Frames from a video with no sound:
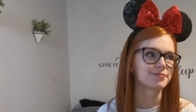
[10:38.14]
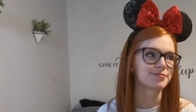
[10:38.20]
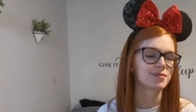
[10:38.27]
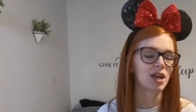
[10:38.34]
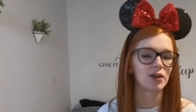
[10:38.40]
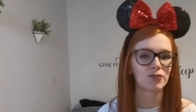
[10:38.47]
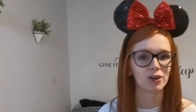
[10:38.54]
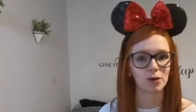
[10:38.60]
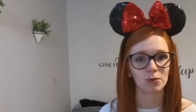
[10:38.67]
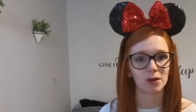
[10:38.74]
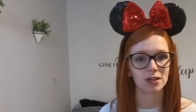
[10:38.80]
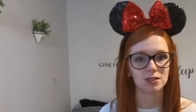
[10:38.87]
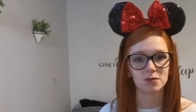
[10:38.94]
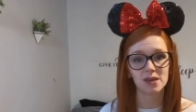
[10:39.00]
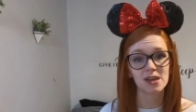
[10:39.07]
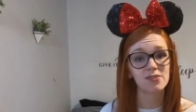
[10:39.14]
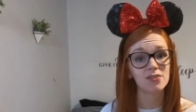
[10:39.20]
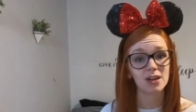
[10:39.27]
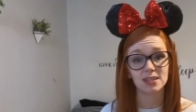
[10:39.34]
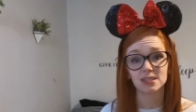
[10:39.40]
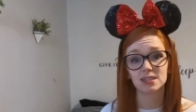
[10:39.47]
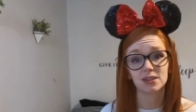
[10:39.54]
I forget what else. We have
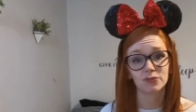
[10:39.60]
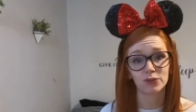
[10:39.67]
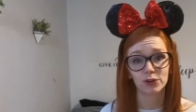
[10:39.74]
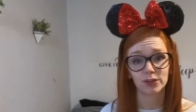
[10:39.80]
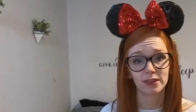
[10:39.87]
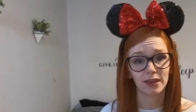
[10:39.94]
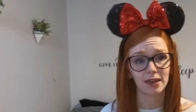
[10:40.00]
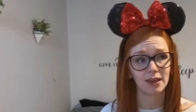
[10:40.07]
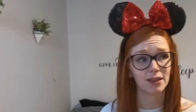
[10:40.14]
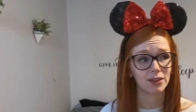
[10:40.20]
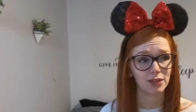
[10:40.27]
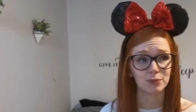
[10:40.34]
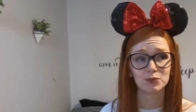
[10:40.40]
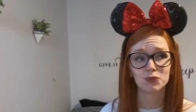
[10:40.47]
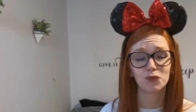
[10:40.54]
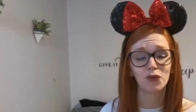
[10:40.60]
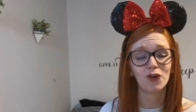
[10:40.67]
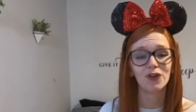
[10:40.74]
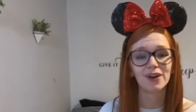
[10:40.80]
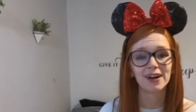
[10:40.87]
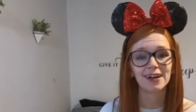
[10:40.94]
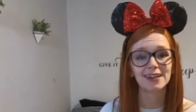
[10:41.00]
lots of different like clips
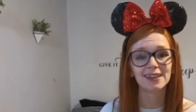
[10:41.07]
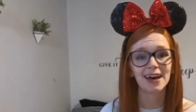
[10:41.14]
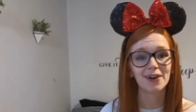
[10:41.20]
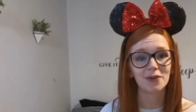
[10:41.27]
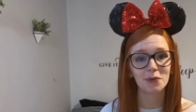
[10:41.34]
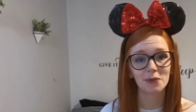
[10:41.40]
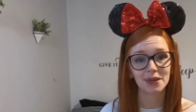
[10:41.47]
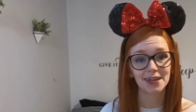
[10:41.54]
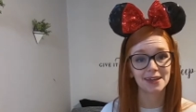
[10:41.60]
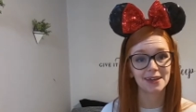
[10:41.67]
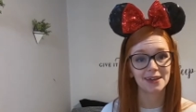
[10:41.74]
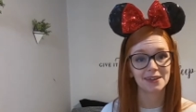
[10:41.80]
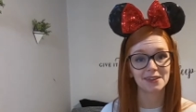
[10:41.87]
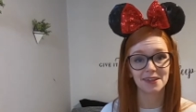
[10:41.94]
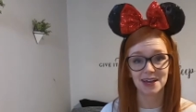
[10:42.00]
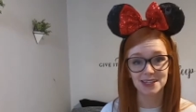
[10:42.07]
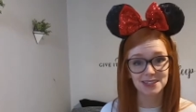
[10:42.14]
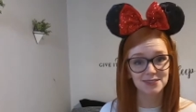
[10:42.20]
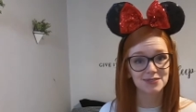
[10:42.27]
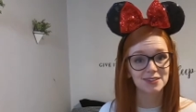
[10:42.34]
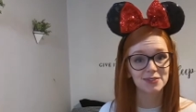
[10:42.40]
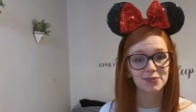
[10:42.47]
for it. That way we can get lots
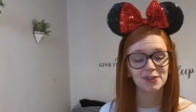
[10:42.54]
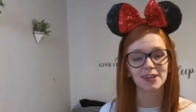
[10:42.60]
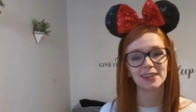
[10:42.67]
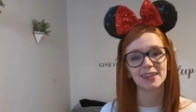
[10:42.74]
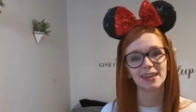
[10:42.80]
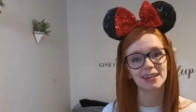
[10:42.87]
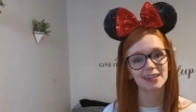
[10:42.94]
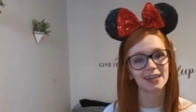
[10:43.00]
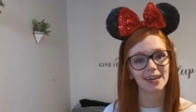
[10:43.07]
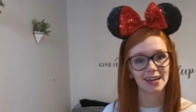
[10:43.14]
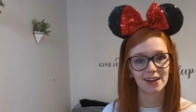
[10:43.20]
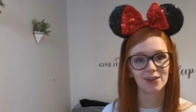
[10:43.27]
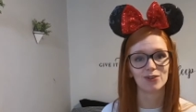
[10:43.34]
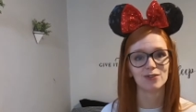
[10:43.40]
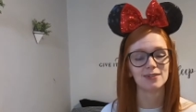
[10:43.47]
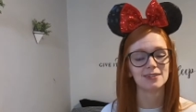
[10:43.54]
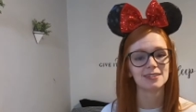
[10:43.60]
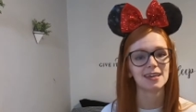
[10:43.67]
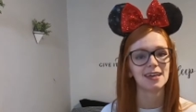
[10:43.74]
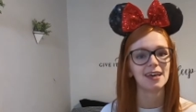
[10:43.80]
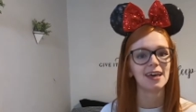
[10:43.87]
of different like angles.